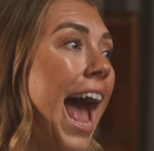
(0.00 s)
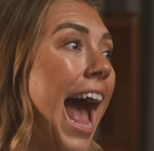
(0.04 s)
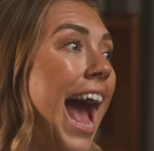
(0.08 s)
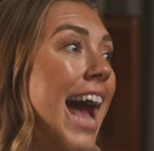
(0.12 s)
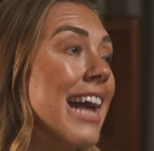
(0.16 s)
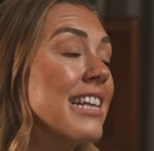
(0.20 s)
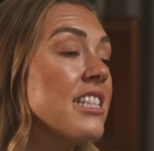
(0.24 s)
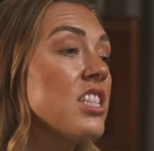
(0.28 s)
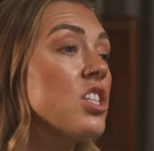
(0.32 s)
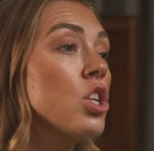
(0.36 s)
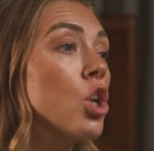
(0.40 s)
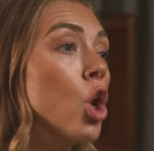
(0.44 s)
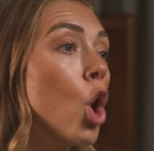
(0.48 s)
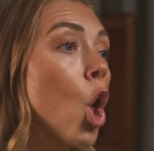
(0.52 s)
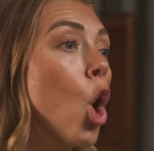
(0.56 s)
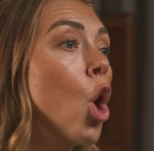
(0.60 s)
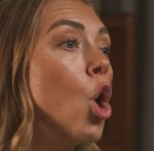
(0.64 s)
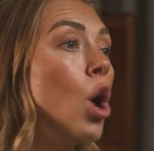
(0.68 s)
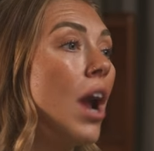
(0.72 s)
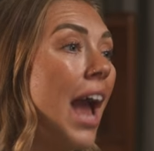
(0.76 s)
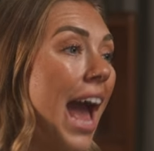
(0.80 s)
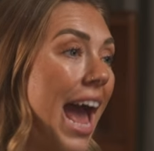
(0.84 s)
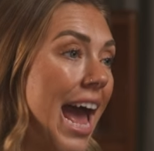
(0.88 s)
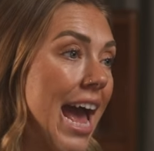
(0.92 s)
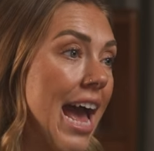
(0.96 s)
as
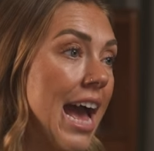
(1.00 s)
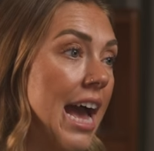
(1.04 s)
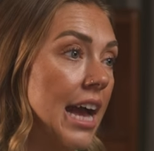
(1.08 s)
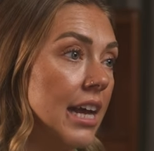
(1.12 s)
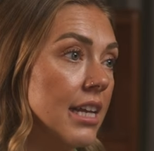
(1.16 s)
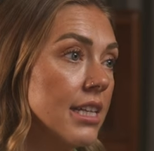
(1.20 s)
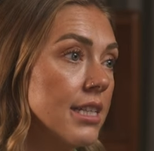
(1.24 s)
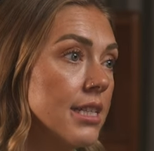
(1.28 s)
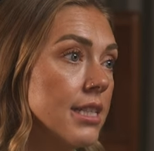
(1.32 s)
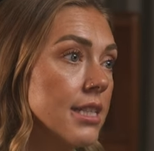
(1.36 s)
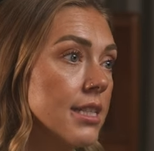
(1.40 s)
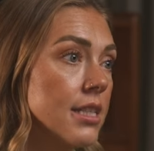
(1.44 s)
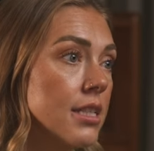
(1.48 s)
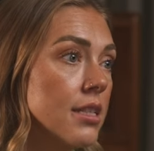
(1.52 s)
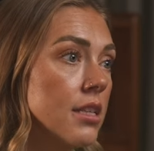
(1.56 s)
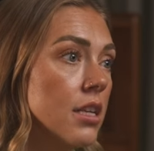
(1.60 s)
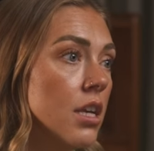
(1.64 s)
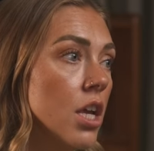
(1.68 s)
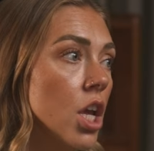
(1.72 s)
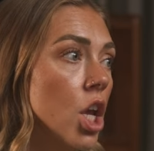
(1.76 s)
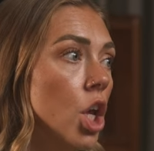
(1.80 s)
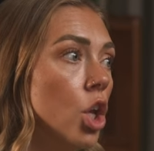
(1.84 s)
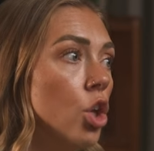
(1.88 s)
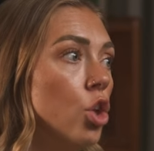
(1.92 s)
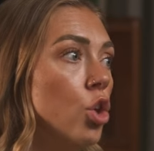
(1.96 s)
long as
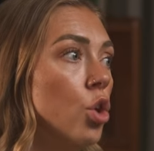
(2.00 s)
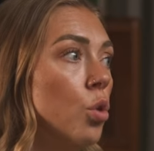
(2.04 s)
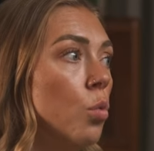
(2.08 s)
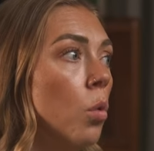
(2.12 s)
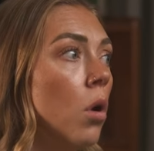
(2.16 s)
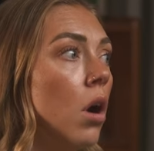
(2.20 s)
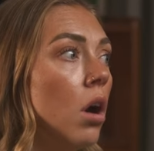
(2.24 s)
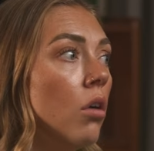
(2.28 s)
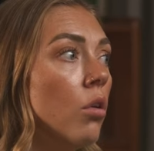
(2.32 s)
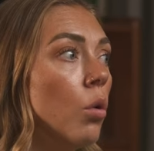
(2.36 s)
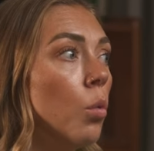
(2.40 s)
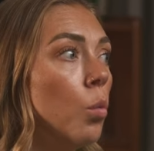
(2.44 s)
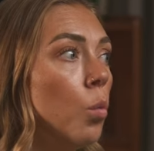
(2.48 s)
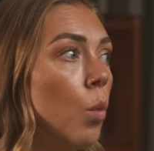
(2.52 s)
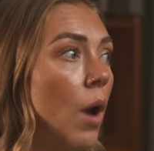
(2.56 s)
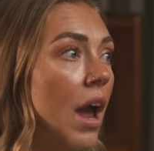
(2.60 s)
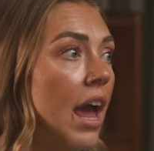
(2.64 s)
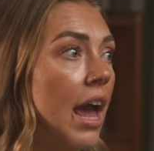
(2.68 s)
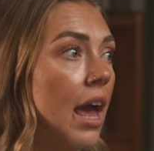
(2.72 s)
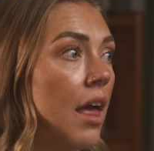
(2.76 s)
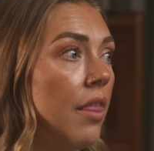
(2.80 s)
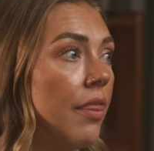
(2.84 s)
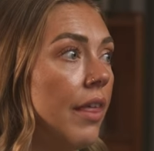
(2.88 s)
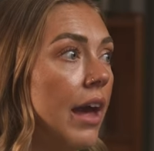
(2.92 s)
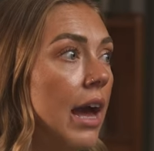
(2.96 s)
you are
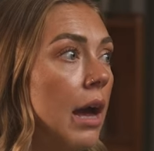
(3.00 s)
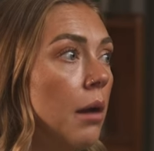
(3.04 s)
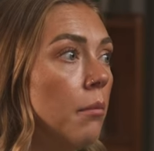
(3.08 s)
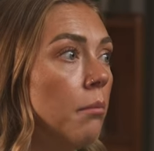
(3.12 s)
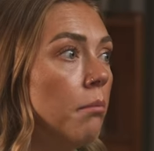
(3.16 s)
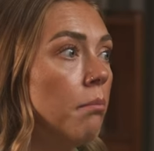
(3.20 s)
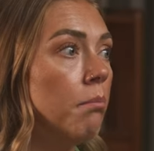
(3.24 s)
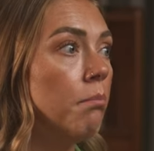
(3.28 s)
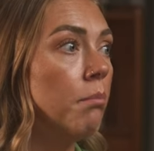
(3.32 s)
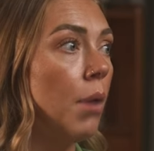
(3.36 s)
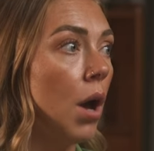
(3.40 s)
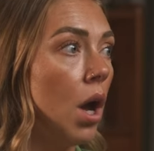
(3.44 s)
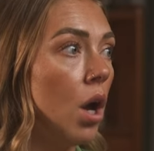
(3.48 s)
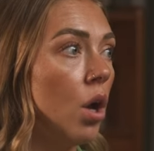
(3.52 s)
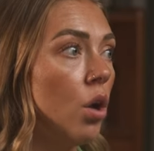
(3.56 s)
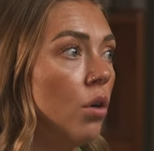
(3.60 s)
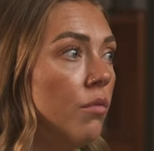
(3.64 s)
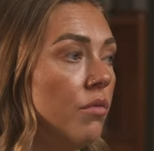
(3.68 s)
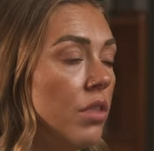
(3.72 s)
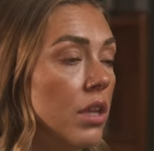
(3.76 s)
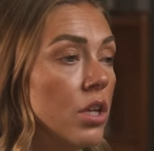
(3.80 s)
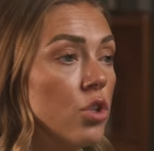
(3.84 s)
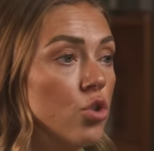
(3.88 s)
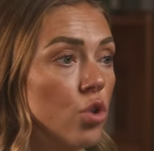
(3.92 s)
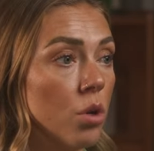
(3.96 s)
aware that part
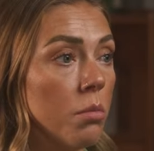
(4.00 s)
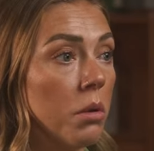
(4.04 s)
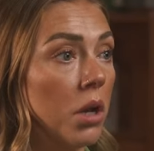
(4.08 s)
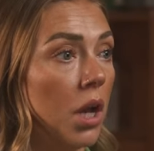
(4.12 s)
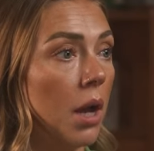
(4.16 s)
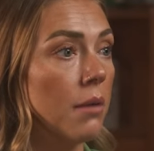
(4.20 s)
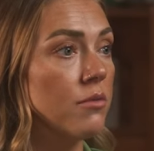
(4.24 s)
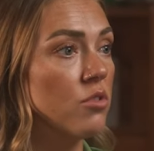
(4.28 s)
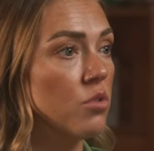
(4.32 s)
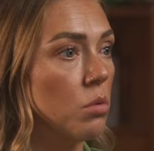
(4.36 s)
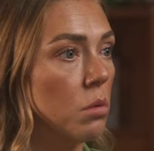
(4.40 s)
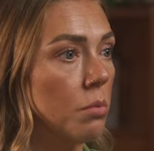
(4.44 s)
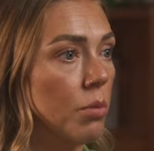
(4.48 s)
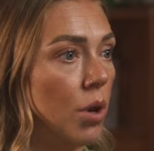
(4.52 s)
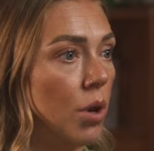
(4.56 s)
of the enjoyment comes from the